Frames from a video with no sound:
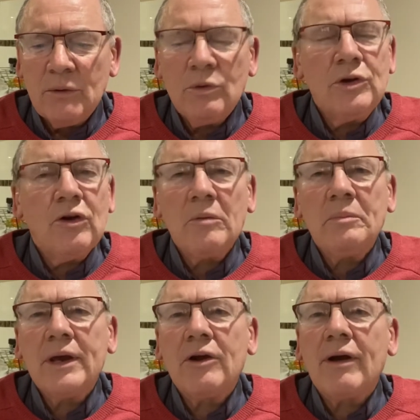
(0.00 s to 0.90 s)
would not
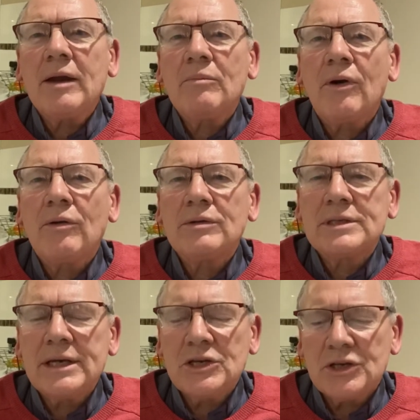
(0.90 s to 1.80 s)
be a great moral
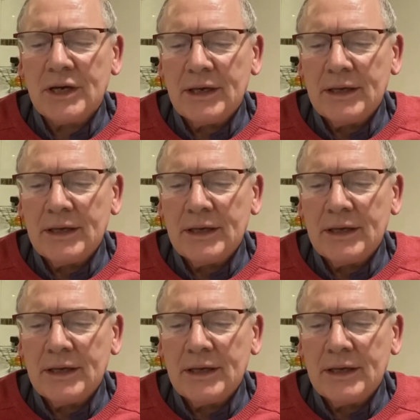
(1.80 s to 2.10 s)
teacher.